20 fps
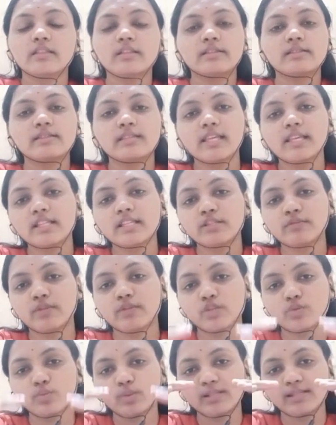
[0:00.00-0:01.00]
The seeds
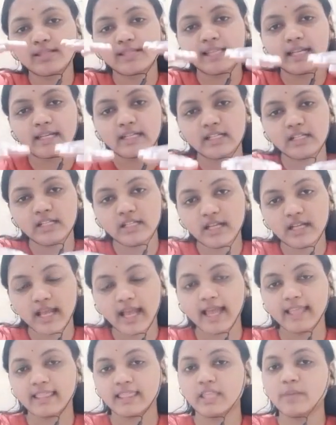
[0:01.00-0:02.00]
which will settle
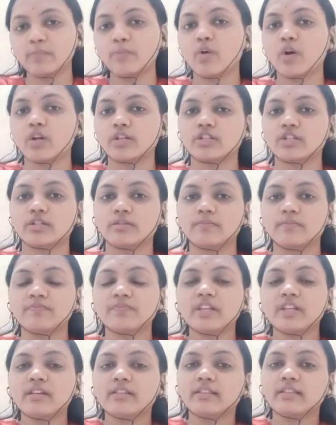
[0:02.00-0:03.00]
at the
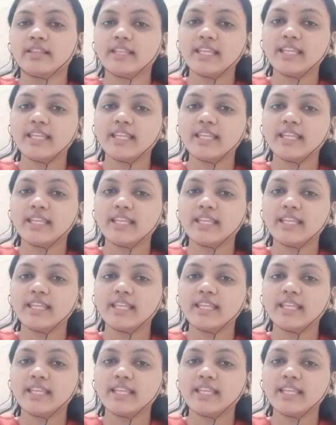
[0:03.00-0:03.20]
bottom,